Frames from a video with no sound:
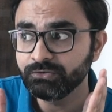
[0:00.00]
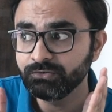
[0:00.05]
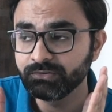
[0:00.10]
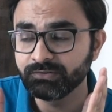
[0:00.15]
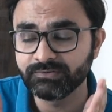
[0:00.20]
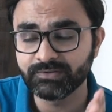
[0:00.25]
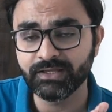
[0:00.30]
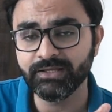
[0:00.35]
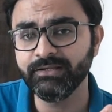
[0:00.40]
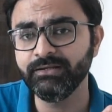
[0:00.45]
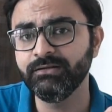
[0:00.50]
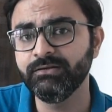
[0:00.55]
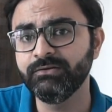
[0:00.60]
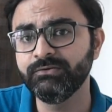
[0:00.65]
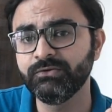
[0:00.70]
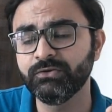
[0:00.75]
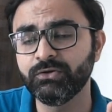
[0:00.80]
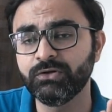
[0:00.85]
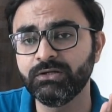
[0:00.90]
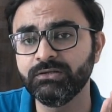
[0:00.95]

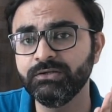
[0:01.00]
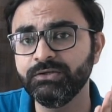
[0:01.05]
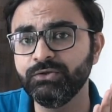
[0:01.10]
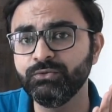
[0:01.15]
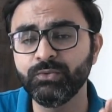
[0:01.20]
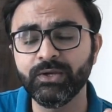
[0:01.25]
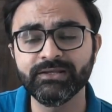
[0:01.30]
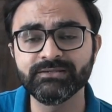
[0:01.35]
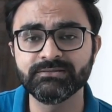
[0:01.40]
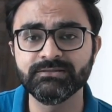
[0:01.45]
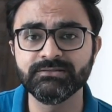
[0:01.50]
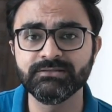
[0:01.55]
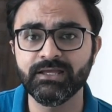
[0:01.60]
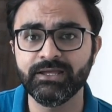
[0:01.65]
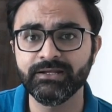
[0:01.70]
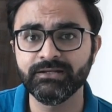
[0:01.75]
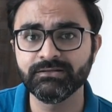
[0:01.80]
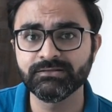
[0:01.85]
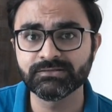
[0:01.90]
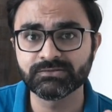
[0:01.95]
designers or other UX
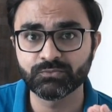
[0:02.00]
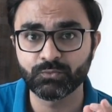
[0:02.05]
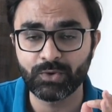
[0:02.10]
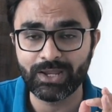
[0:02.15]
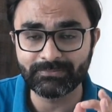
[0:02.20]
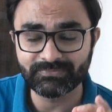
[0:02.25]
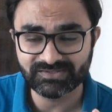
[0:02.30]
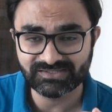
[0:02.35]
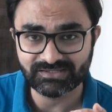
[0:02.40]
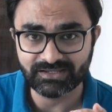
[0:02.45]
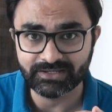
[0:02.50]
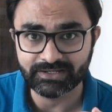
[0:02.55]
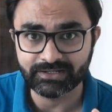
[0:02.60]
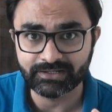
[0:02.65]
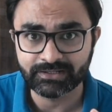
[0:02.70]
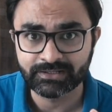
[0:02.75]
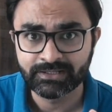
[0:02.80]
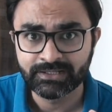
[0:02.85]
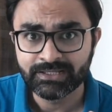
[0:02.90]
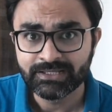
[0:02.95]
designers
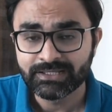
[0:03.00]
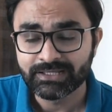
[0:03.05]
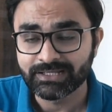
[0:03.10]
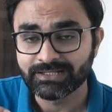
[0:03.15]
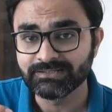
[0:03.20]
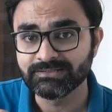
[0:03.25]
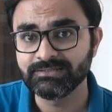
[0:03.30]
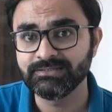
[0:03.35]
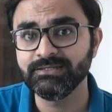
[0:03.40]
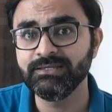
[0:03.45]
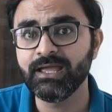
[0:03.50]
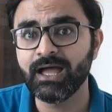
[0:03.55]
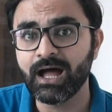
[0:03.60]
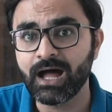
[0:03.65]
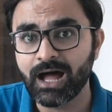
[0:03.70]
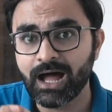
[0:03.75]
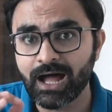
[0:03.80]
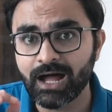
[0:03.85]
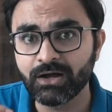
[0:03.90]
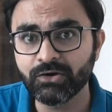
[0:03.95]
website and see
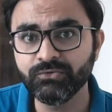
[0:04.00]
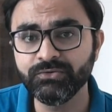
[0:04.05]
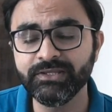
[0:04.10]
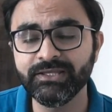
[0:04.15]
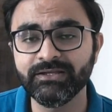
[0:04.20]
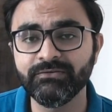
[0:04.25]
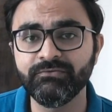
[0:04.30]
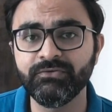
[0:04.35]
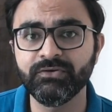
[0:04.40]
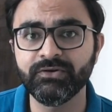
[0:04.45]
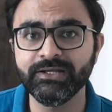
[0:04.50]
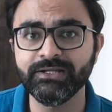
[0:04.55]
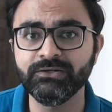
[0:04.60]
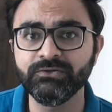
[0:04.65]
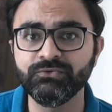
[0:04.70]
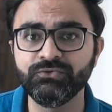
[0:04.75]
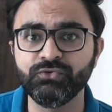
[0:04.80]
how they have tried to